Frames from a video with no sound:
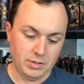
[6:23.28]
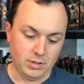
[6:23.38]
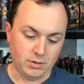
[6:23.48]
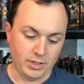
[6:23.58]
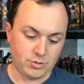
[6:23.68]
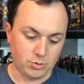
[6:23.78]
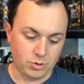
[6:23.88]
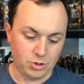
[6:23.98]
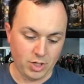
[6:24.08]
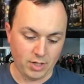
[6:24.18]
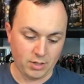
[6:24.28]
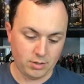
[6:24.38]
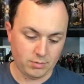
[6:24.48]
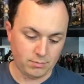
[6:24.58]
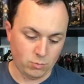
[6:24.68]
electroshock
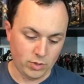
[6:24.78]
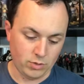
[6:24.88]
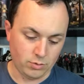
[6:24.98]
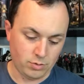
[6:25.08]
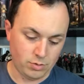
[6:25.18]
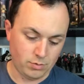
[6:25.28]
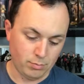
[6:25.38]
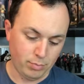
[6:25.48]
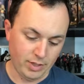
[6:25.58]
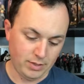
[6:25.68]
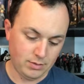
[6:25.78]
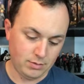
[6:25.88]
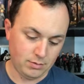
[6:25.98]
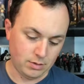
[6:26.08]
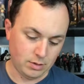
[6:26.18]
Widow's
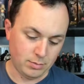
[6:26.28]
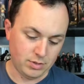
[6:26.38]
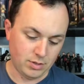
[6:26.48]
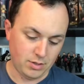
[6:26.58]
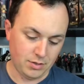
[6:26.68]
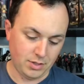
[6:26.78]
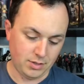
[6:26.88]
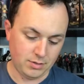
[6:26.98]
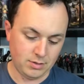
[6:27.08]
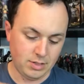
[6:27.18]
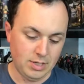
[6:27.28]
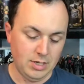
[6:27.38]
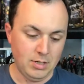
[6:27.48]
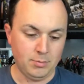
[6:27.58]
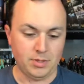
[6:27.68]
Bite baton things,
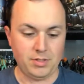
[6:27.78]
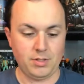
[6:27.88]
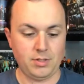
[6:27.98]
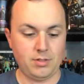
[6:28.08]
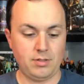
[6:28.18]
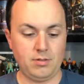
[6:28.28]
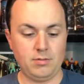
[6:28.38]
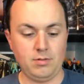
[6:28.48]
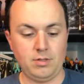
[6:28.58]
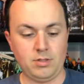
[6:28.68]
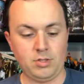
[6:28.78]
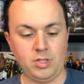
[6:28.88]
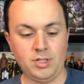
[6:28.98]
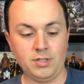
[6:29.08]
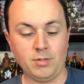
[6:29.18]
but since she
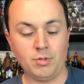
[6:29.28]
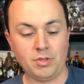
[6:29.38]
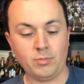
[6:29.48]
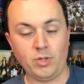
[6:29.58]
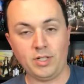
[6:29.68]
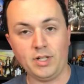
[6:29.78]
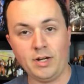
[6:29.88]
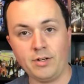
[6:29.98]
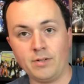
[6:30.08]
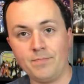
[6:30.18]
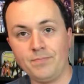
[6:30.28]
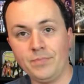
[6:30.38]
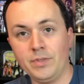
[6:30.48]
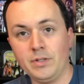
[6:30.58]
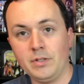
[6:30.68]
didn't come with them when I got her,
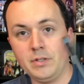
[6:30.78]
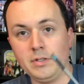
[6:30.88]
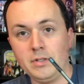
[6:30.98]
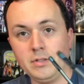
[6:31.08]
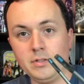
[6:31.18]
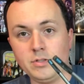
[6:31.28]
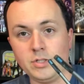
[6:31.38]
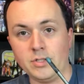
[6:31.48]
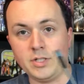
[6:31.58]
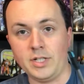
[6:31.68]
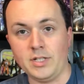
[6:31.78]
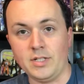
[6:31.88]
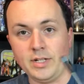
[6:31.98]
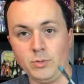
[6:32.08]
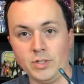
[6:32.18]
she's gonna get
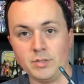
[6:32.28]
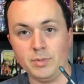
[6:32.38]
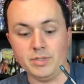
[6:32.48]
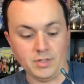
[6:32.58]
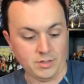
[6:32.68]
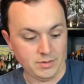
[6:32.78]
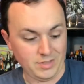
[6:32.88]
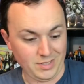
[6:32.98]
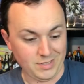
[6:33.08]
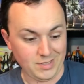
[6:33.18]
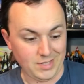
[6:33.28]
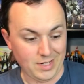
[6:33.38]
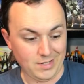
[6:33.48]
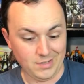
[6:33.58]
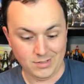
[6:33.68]
Nightwing's batons
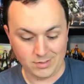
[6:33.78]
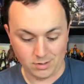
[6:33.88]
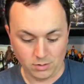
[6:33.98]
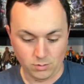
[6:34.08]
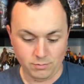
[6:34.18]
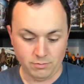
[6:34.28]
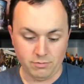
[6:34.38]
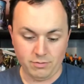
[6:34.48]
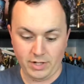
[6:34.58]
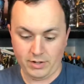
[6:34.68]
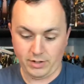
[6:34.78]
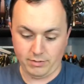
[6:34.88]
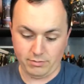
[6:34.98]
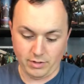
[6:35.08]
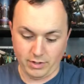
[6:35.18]
instead. So very,
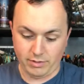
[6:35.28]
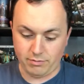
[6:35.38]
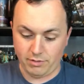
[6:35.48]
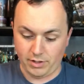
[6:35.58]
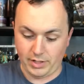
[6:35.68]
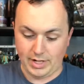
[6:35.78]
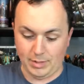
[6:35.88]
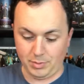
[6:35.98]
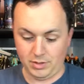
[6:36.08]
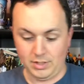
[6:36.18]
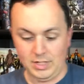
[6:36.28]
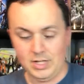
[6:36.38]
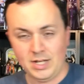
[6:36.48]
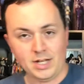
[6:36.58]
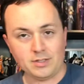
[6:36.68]
very, very happy.
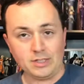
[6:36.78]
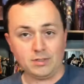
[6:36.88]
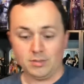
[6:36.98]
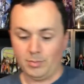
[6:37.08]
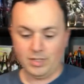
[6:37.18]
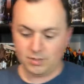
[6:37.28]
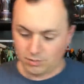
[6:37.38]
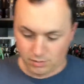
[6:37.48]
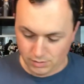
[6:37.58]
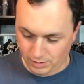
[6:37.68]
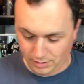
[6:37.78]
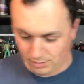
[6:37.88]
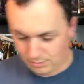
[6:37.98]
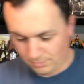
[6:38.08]
And the pistols, like,